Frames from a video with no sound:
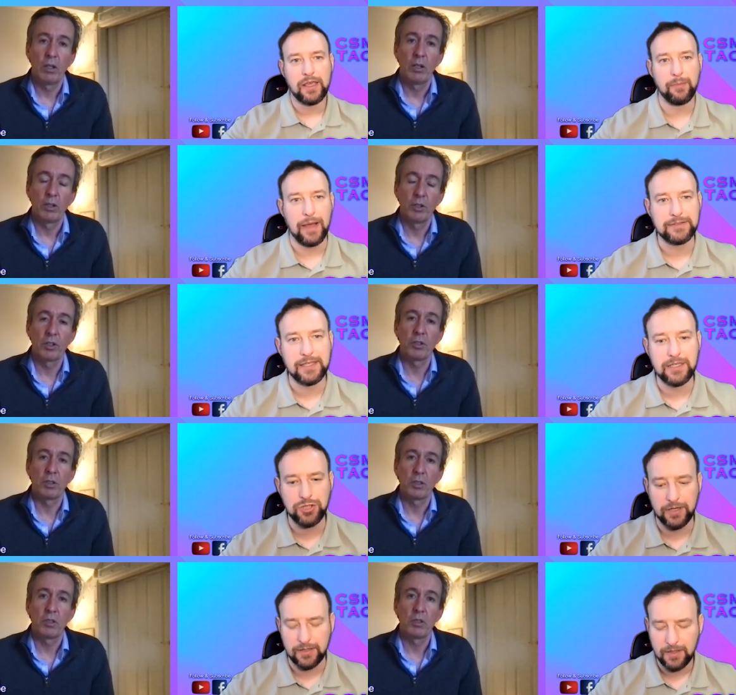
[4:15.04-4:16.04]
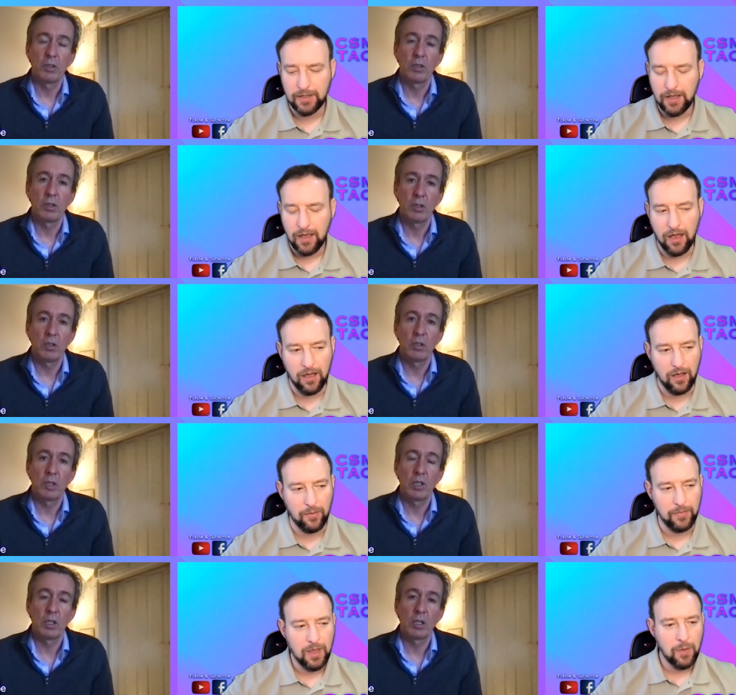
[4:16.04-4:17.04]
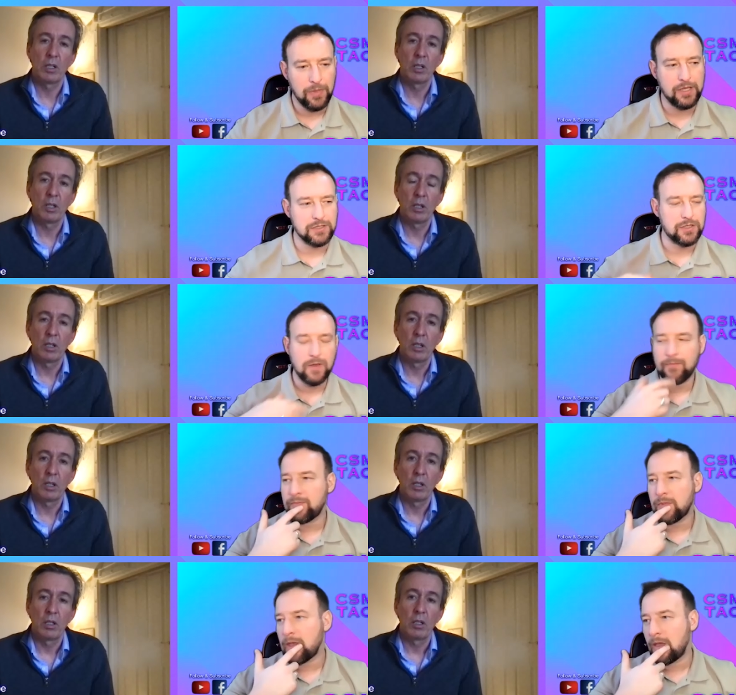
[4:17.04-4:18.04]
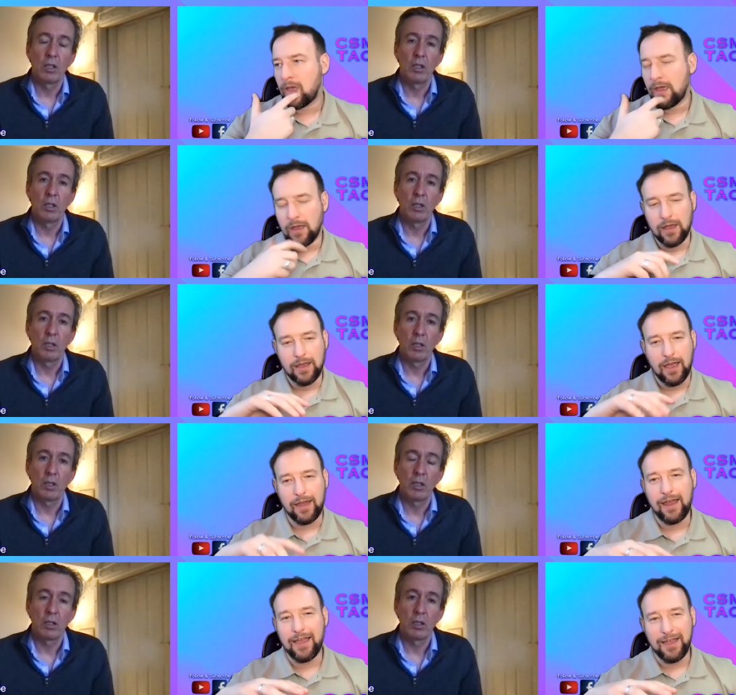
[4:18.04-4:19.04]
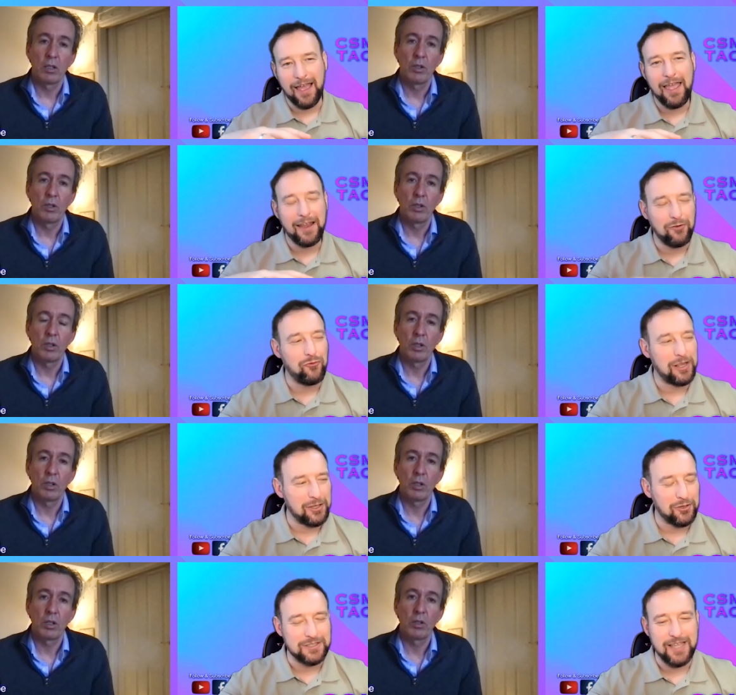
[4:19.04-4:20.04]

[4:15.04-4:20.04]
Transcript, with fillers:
Speaker 1: in my teaching because And I had a really good